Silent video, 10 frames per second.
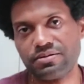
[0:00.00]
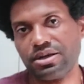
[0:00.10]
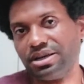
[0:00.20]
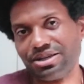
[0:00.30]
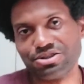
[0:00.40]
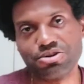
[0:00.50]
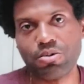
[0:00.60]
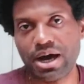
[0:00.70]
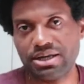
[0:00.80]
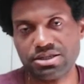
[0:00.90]
Just don't
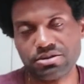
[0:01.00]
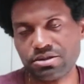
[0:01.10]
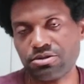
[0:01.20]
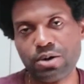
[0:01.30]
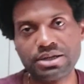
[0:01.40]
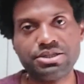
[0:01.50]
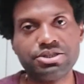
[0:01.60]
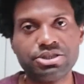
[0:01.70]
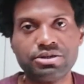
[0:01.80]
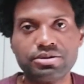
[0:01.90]
watch. Just don't watch this
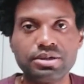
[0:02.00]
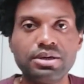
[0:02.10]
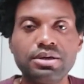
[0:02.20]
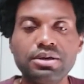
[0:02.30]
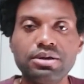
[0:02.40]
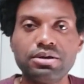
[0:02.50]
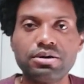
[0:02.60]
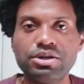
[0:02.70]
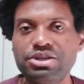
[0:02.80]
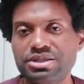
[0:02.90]
show, you
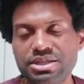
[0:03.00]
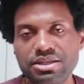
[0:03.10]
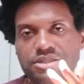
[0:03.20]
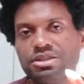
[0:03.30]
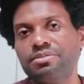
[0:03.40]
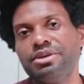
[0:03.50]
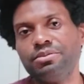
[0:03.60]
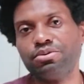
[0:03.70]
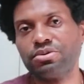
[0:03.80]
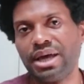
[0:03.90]
know. And you can stick to the
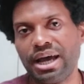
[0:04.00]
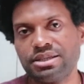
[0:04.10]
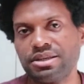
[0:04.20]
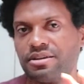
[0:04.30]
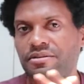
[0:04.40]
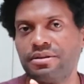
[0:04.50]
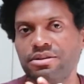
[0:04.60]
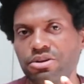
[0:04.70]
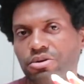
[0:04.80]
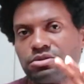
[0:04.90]
people that is going to,
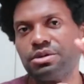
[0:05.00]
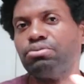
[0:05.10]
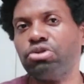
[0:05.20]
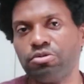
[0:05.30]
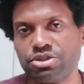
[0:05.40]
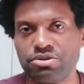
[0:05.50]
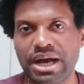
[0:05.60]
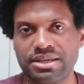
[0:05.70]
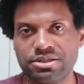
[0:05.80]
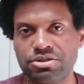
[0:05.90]
you know, support what you
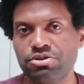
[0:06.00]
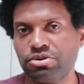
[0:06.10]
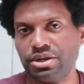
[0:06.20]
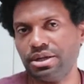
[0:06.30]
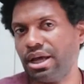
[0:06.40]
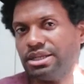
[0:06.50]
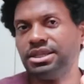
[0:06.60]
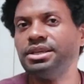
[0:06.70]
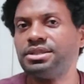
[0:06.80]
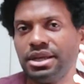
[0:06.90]
guys are doing and
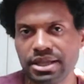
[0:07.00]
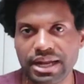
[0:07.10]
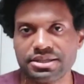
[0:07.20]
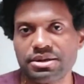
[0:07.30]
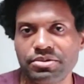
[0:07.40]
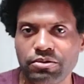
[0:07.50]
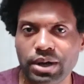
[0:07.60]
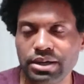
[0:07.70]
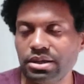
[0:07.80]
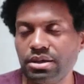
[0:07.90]
think that is something
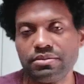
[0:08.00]
right.